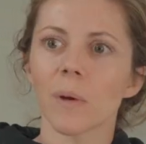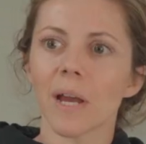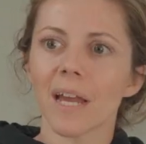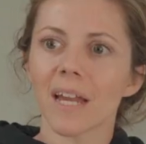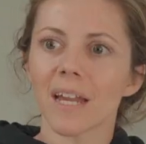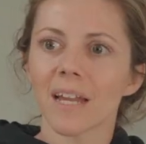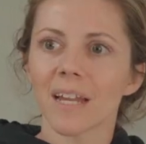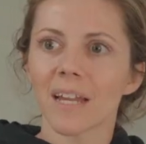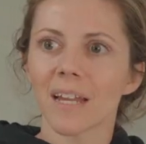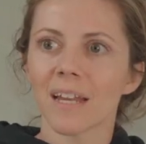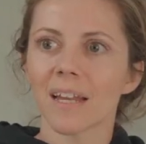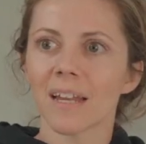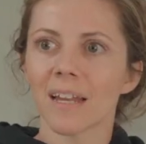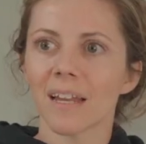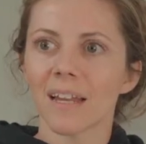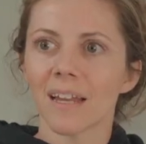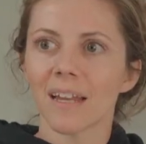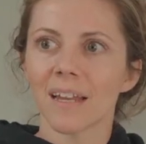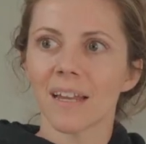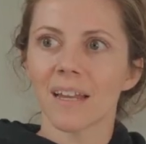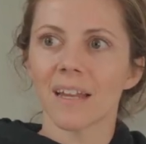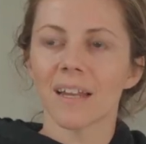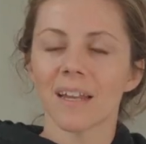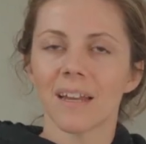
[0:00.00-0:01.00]
into at? Another
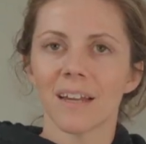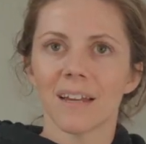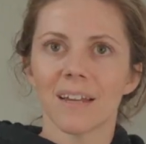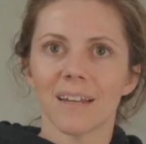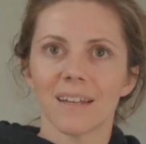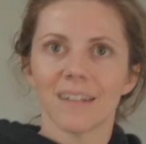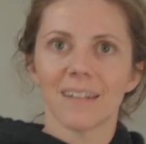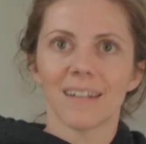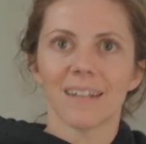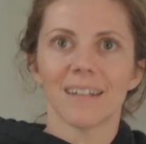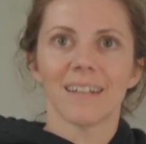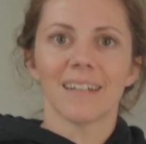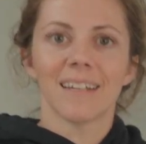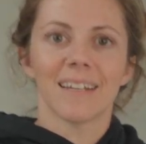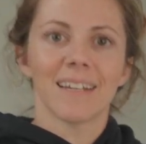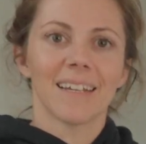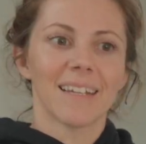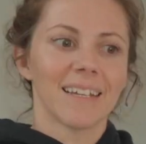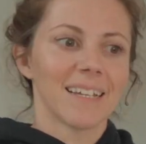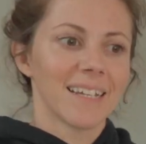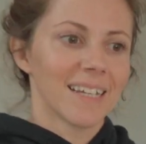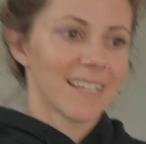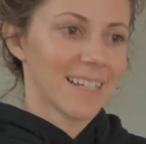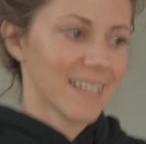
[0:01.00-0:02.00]
weekend
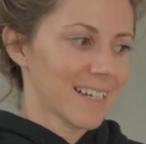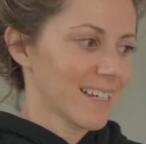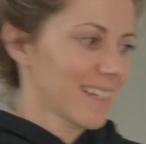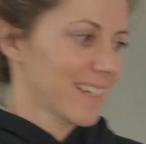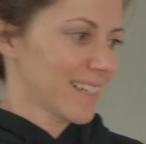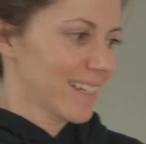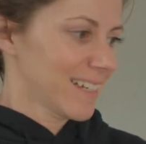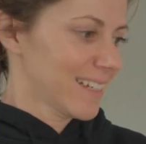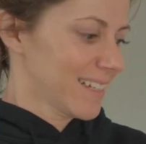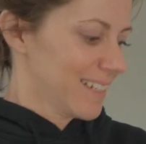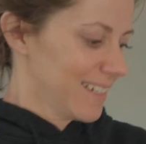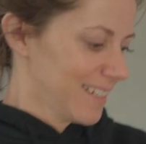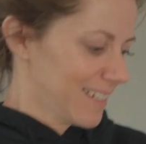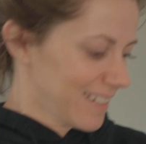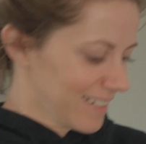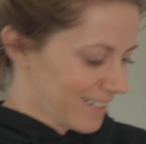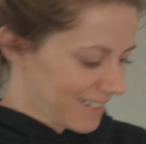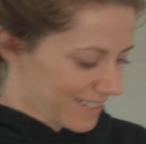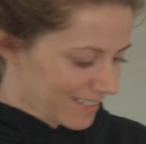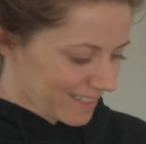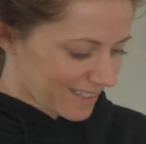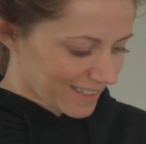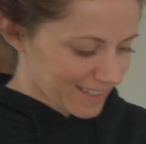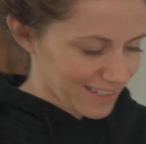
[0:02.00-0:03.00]
project.
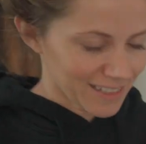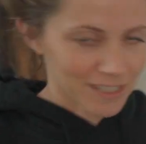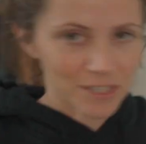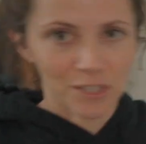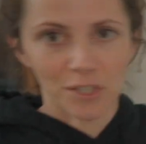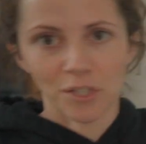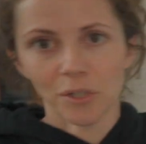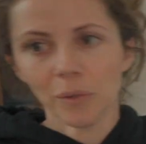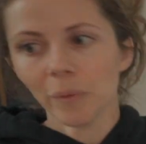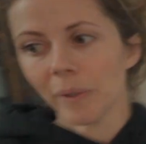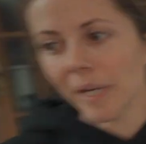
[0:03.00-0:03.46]
Let's do